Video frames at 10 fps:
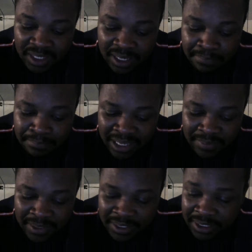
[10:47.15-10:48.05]

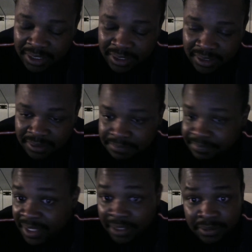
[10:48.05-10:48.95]
Maybe
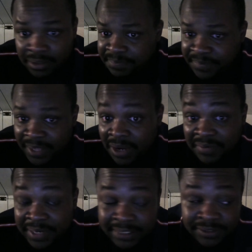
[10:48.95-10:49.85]
I don't know. I don't have
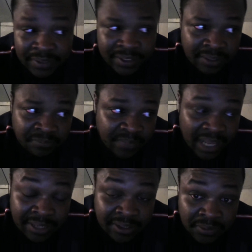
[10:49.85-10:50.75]
an answer right now.
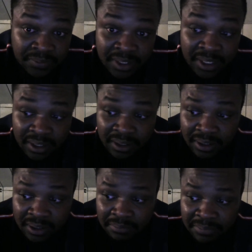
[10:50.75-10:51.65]
I don't.
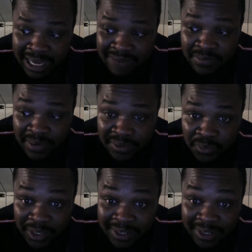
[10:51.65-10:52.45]
But I have about a week.